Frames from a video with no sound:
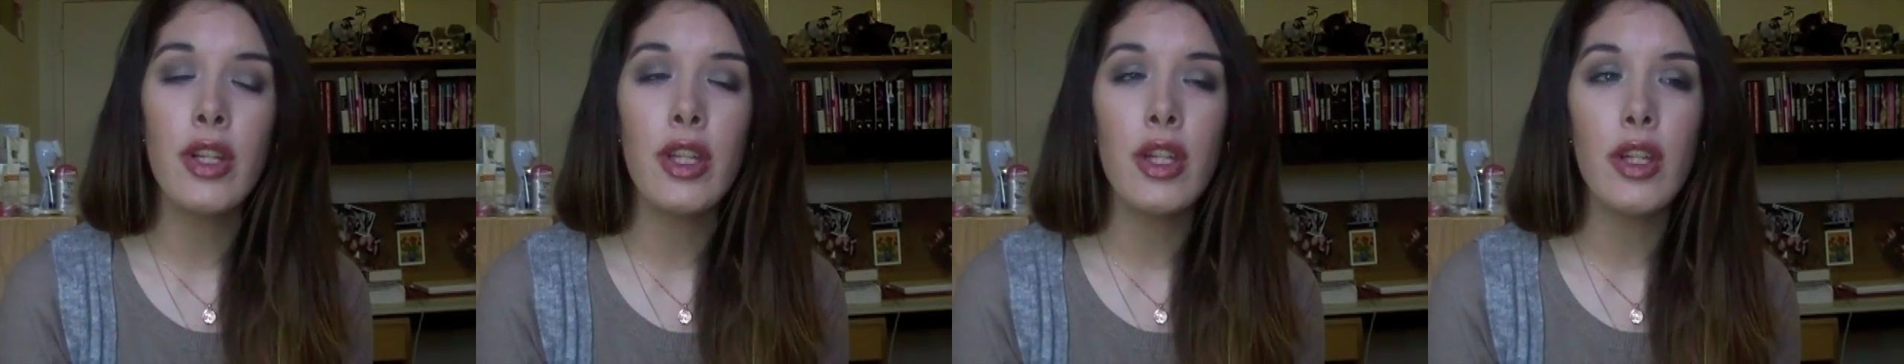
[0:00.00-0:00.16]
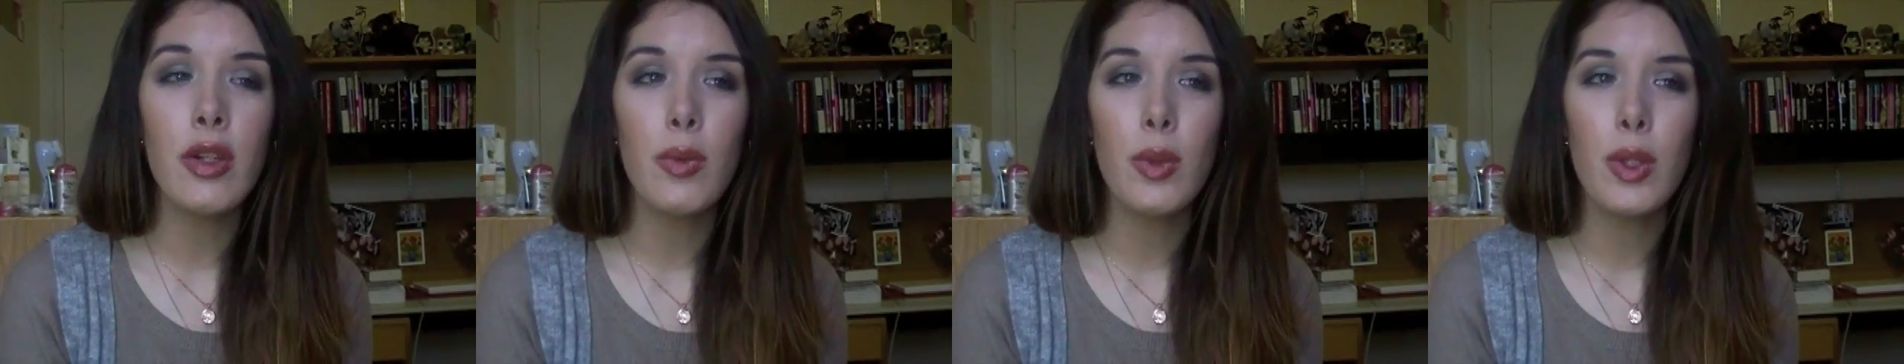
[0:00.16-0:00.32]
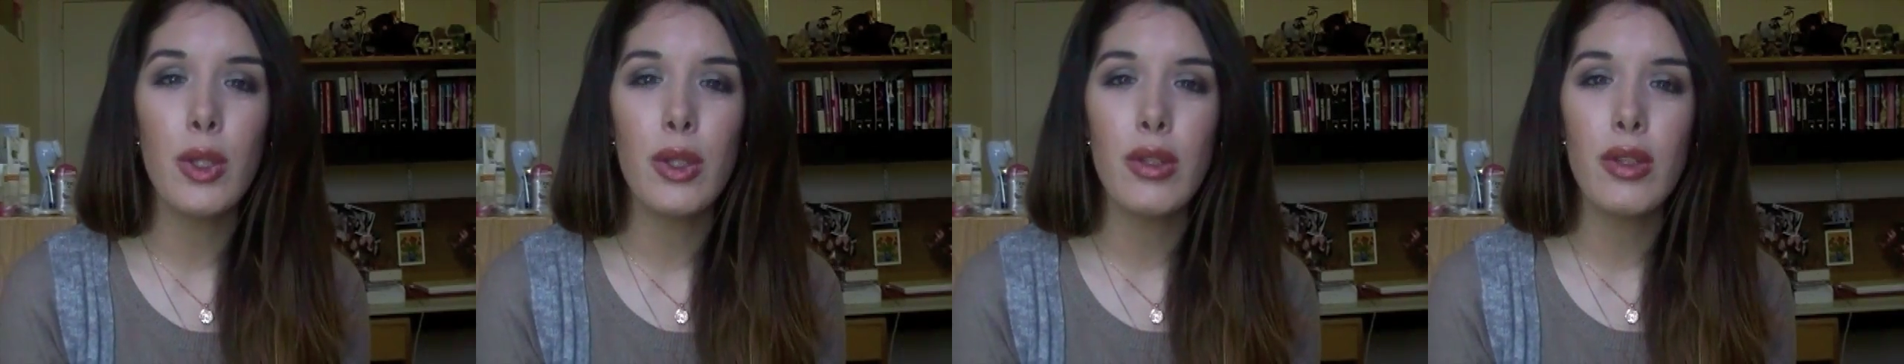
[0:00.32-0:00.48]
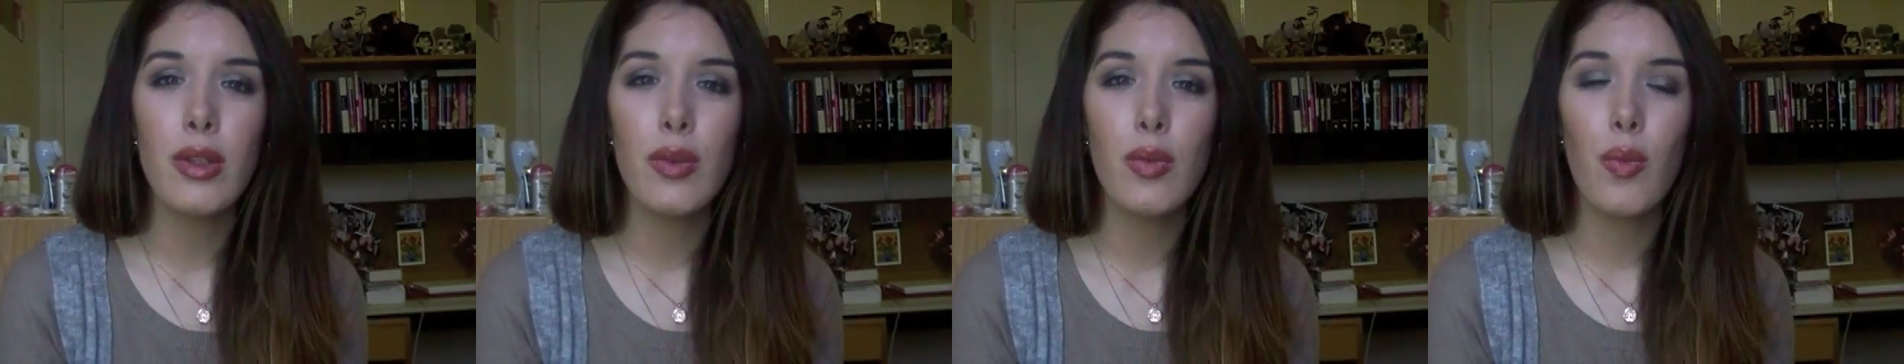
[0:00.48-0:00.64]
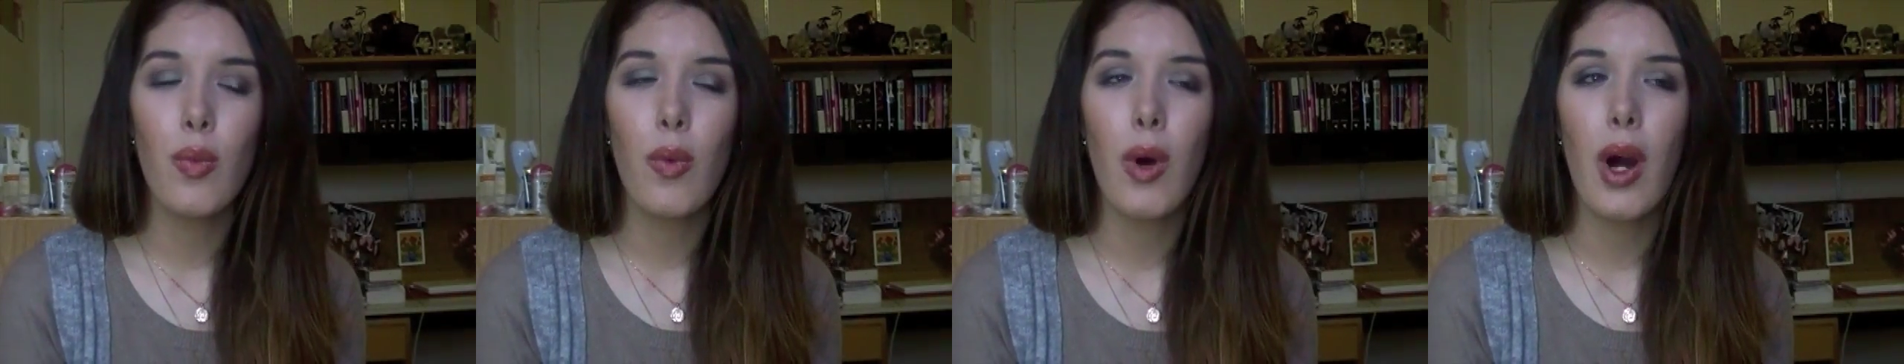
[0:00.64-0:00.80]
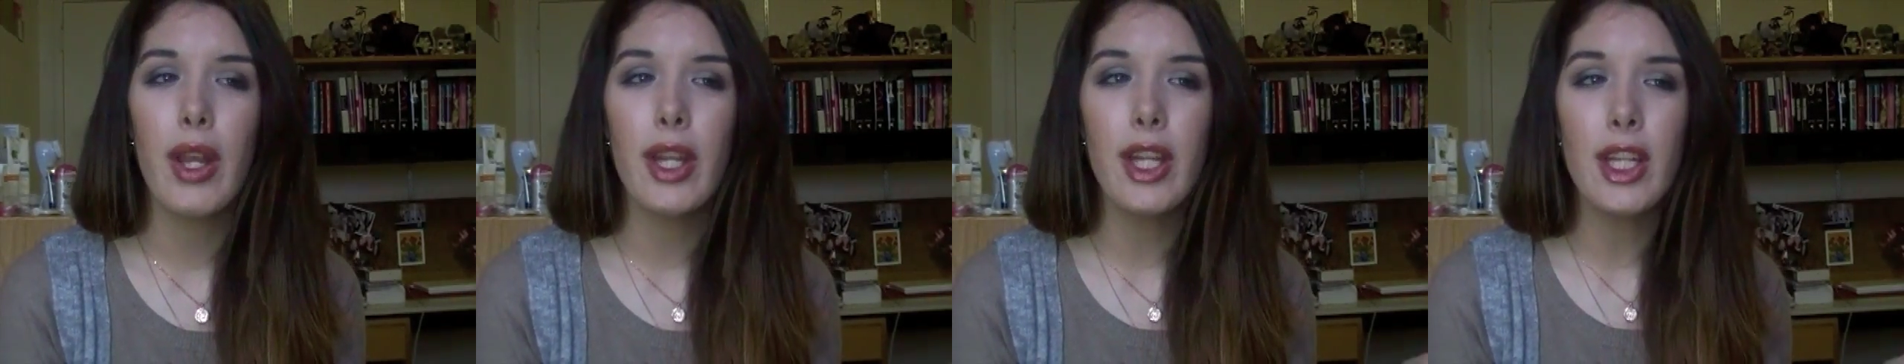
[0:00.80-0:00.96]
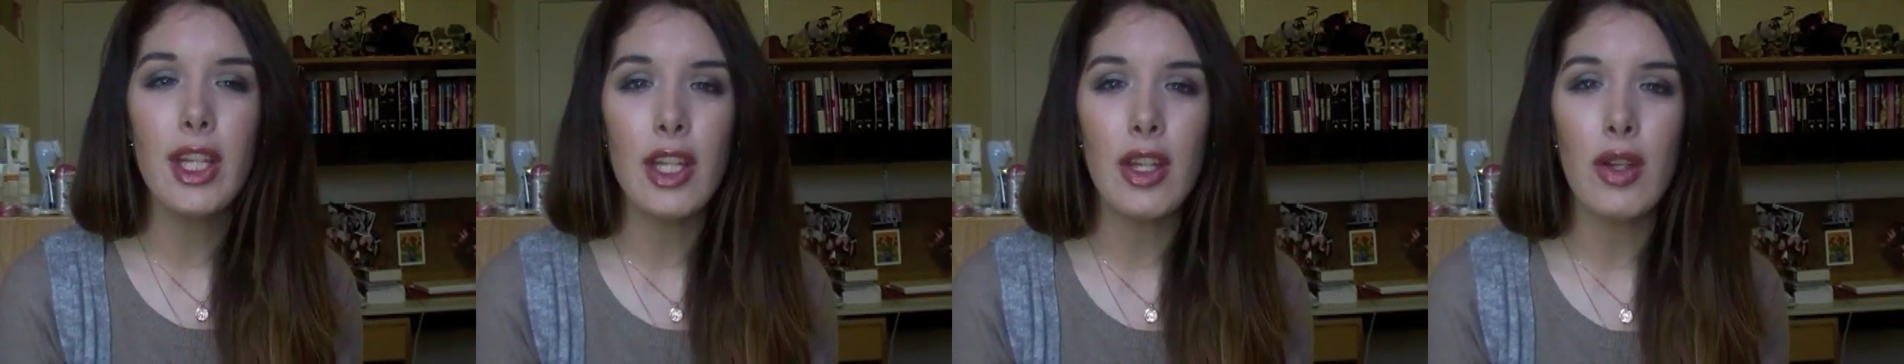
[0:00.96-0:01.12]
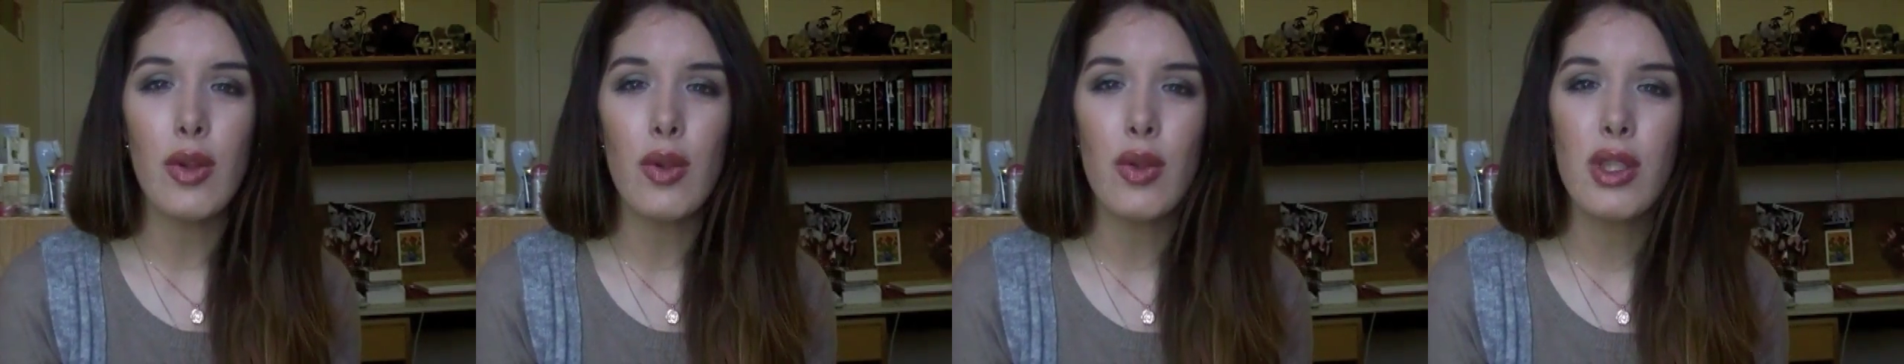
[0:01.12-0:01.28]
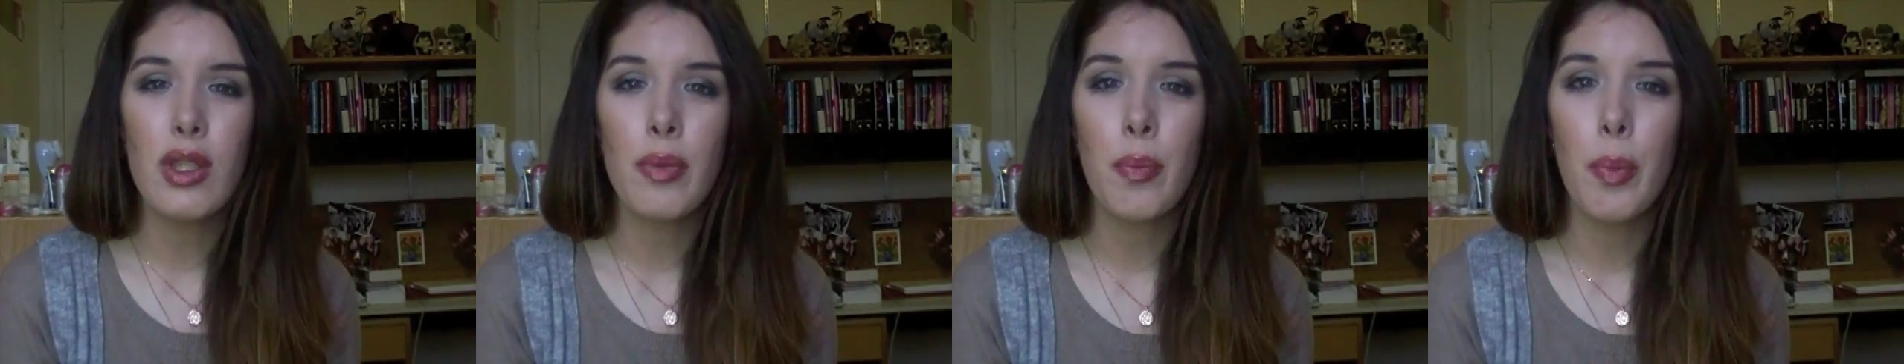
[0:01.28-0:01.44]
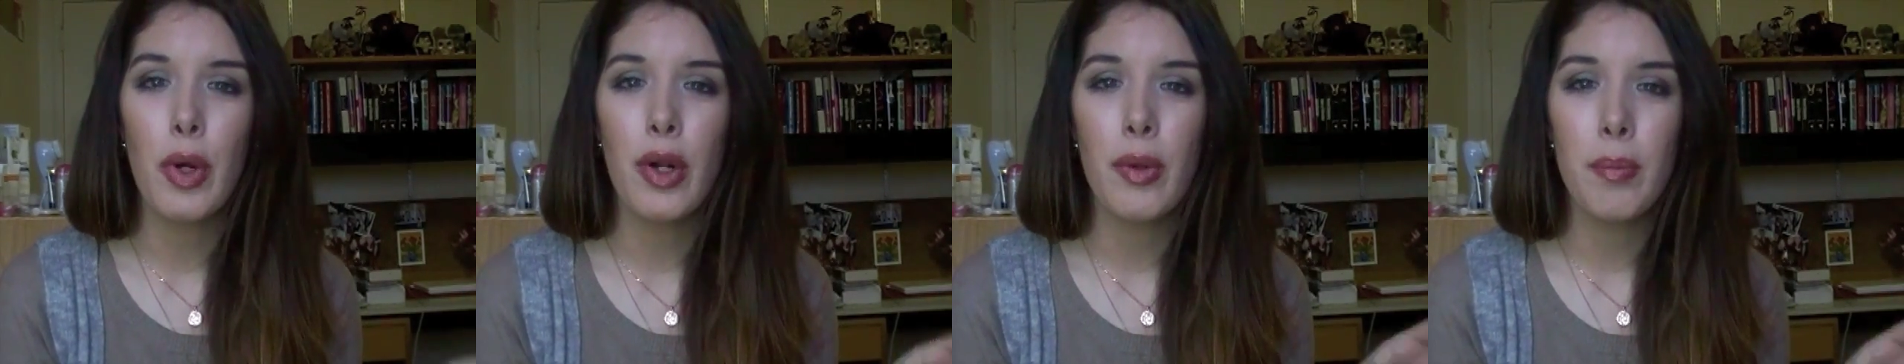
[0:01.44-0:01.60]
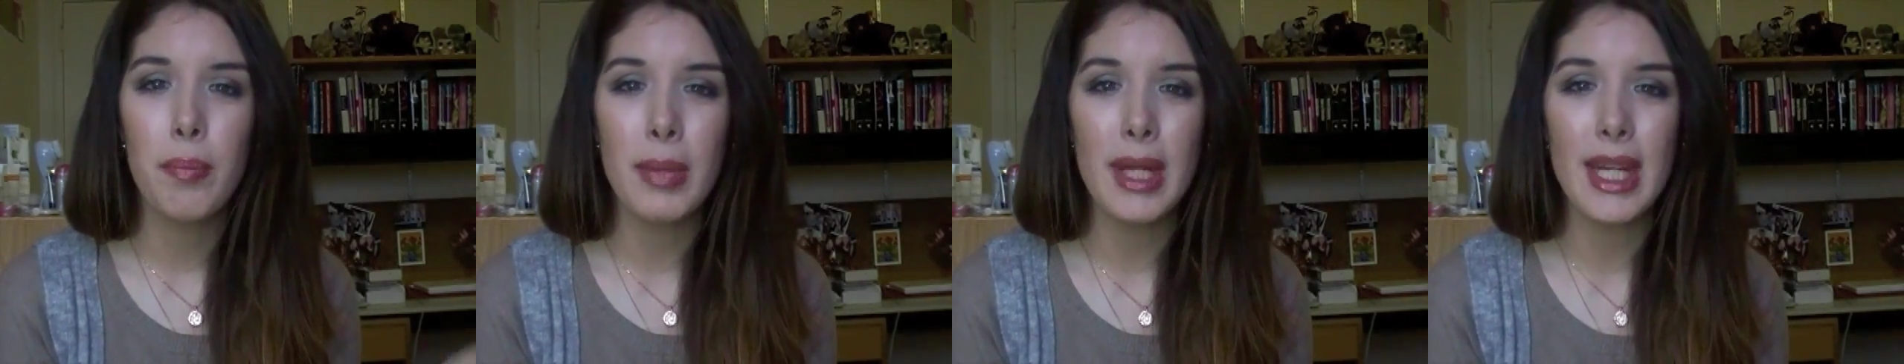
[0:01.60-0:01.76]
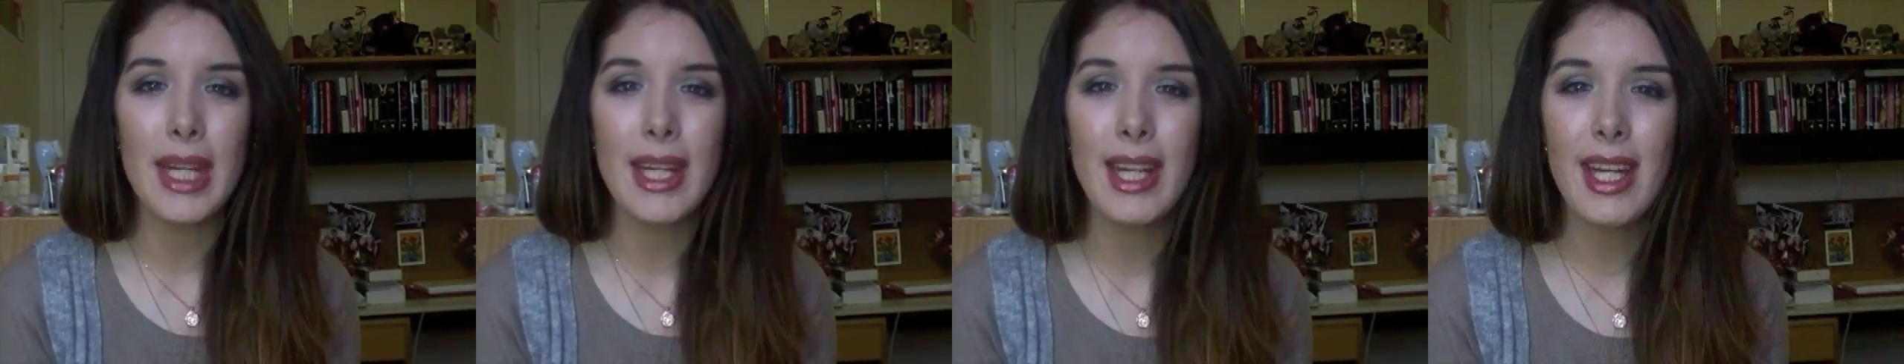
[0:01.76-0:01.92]
you would want to use
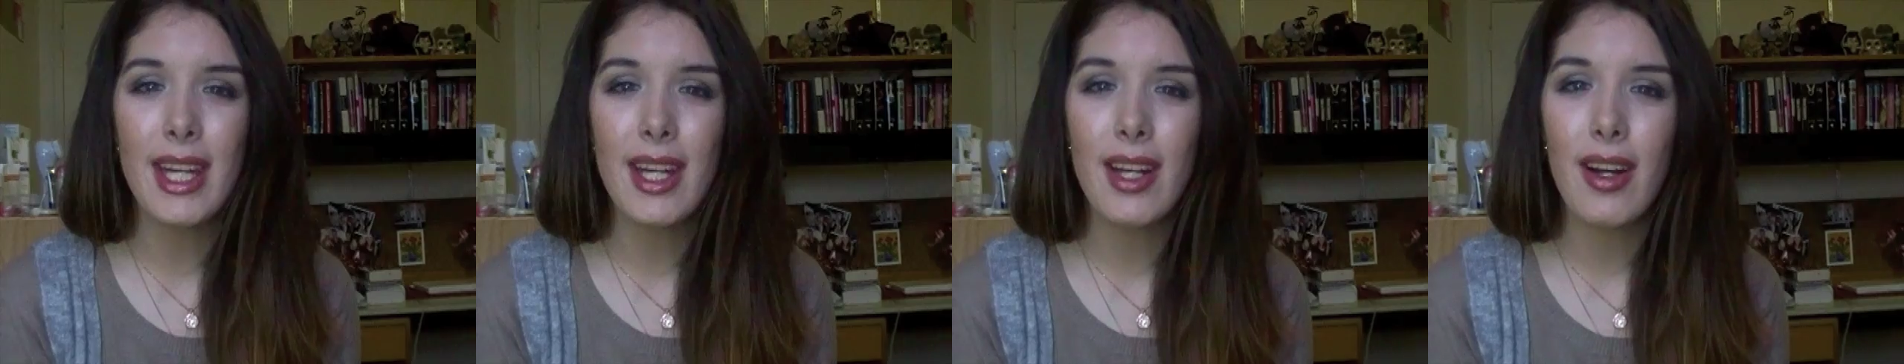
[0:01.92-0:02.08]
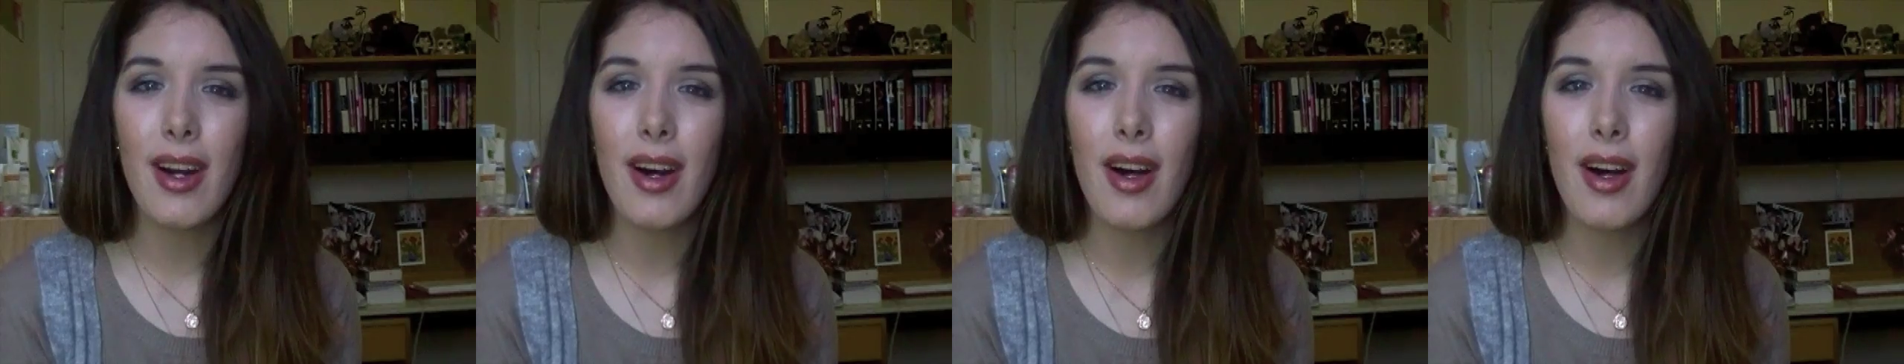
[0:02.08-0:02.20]
more pinky